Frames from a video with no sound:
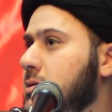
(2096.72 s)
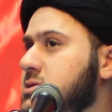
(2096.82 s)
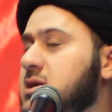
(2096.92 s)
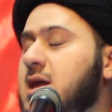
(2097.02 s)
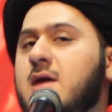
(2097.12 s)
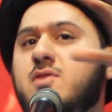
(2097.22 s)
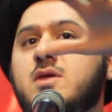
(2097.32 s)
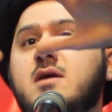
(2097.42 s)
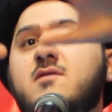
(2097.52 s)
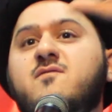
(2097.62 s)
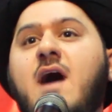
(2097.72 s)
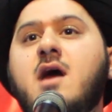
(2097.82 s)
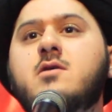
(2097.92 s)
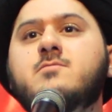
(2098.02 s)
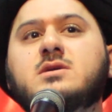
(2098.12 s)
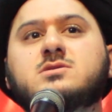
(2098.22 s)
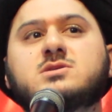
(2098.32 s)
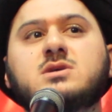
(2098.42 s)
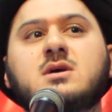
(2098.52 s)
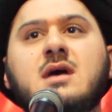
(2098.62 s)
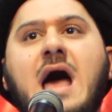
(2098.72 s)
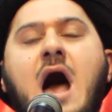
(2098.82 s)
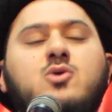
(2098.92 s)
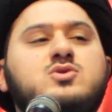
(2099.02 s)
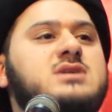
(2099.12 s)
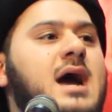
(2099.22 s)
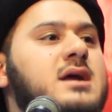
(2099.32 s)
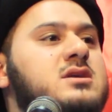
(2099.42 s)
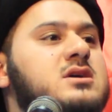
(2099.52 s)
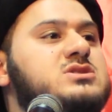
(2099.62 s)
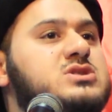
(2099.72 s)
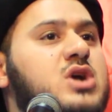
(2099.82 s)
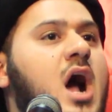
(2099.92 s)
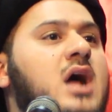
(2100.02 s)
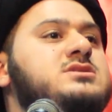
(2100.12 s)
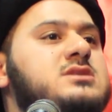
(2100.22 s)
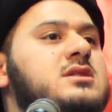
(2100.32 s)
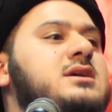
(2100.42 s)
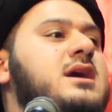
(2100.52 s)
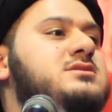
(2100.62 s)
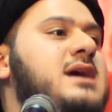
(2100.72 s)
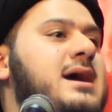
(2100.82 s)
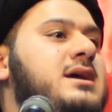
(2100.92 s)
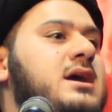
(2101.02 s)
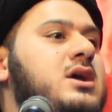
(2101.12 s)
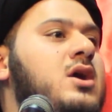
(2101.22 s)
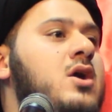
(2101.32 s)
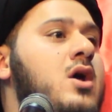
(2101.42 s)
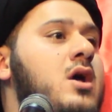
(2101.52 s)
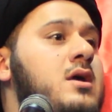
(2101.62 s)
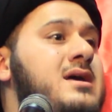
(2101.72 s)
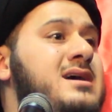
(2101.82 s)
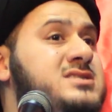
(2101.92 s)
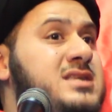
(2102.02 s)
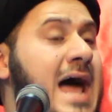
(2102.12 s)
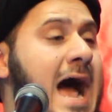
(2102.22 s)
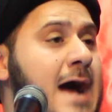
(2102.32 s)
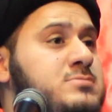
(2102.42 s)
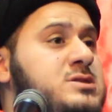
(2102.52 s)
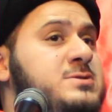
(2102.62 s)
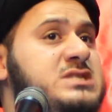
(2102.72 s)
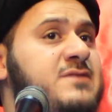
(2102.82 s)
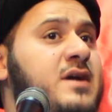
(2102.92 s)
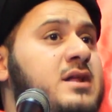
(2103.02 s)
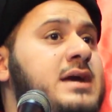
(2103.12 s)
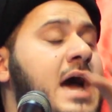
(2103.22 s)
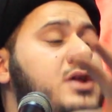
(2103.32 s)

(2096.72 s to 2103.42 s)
Today the environment outside is constantly attacking Islam specifically